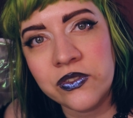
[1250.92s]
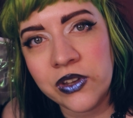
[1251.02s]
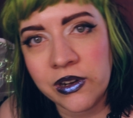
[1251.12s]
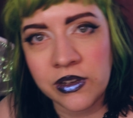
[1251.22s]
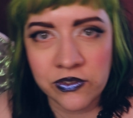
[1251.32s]

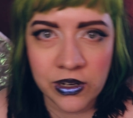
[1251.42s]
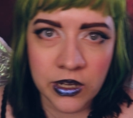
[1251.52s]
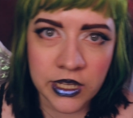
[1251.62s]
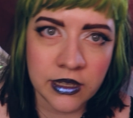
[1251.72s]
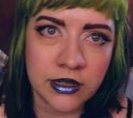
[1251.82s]
Very,
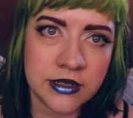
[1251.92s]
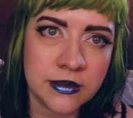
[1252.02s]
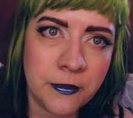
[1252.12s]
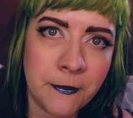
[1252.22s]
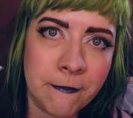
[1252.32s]
very good.
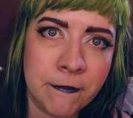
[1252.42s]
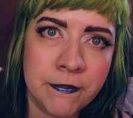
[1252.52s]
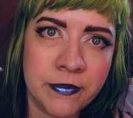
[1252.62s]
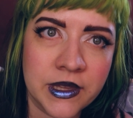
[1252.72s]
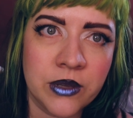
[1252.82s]

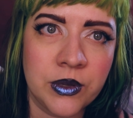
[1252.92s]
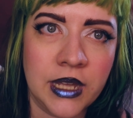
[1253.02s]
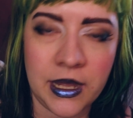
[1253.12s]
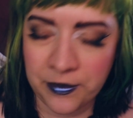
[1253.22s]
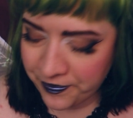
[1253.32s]

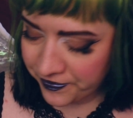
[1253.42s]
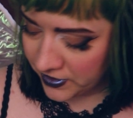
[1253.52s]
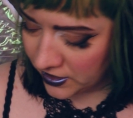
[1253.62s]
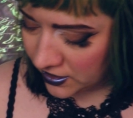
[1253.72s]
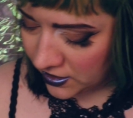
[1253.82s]

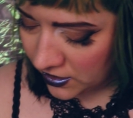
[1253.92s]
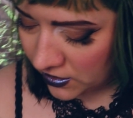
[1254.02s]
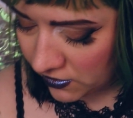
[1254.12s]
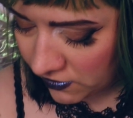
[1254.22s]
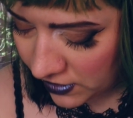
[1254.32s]
Okay.
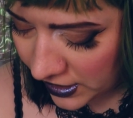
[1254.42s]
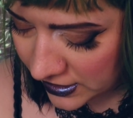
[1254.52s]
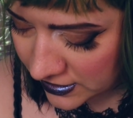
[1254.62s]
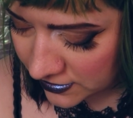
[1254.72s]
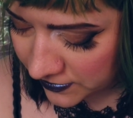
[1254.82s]

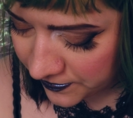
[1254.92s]
Right.